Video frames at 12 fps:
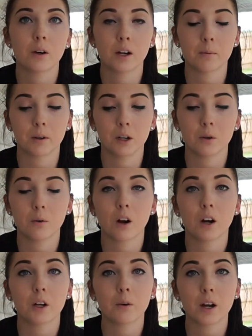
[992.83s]
and I'm going to do
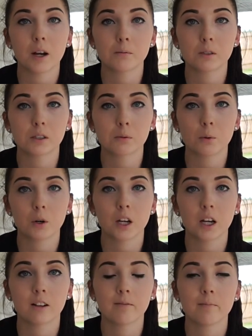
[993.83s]
cardio and abs this
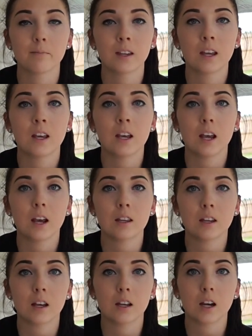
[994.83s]
morning,
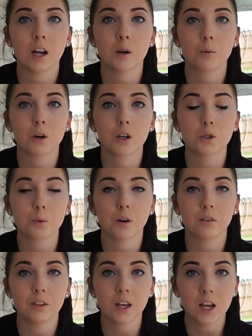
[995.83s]
and then I work
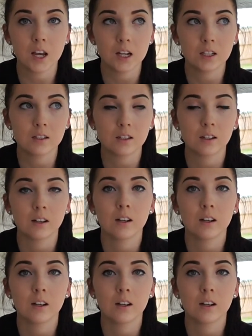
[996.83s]
12 to 8,